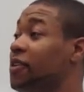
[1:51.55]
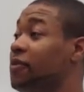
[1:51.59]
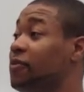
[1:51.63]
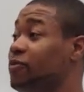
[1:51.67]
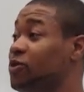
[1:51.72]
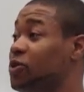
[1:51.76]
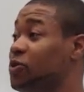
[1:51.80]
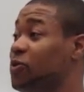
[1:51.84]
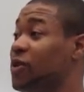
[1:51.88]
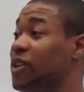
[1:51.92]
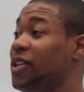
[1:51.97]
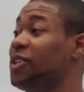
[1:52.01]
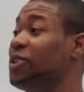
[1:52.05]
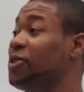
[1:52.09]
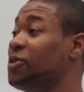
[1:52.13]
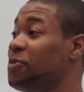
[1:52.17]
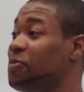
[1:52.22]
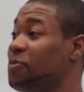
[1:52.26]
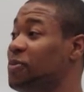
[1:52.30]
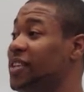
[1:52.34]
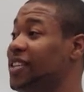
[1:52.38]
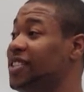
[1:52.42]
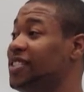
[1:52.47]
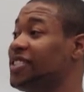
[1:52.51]
I'm sweating little
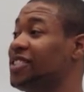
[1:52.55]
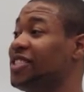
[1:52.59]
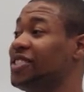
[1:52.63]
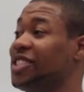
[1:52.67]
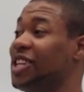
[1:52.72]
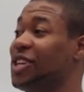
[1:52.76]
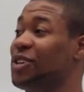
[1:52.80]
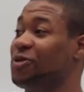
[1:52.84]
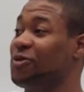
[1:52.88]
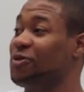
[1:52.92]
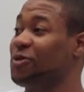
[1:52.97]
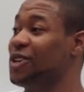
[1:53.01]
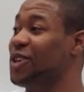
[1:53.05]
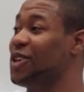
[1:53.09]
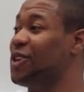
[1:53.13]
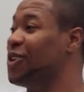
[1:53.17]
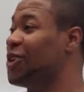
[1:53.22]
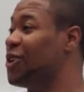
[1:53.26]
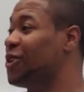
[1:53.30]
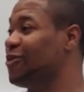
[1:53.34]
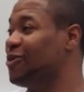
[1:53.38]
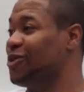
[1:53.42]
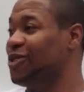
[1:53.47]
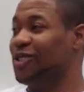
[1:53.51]
bits because I do get
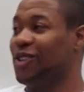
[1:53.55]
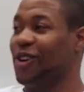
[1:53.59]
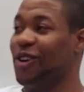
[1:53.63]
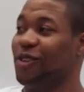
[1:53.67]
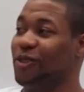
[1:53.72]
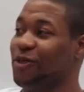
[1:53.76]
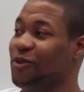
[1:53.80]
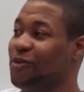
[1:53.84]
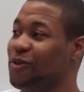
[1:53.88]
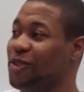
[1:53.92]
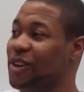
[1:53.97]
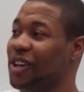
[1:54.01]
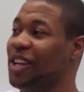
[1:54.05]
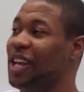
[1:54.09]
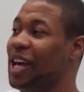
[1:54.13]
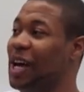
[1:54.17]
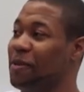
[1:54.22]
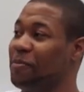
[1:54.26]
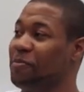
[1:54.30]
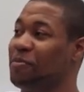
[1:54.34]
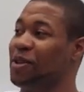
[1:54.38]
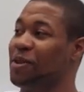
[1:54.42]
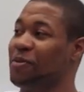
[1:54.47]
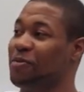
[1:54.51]
nervous talking to a
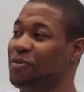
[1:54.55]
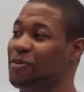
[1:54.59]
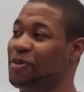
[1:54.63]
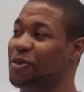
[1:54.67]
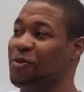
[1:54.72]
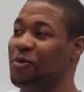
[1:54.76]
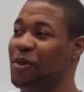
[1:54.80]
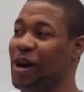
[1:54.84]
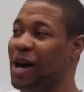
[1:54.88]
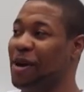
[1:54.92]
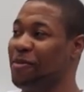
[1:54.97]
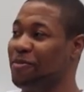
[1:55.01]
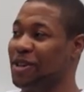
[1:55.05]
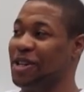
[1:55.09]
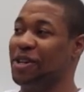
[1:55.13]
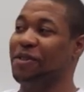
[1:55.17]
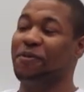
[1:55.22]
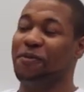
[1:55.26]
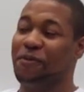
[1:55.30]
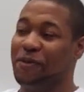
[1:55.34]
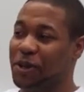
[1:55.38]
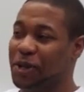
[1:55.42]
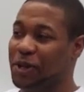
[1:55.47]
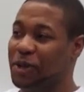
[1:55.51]
lot of people while I'm
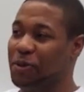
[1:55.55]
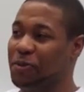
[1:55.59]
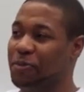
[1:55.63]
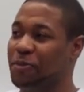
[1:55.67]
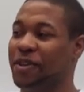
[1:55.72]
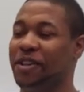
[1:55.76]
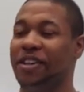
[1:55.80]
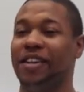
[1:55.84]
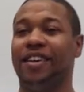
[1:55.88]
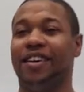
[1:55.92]
getting filmed,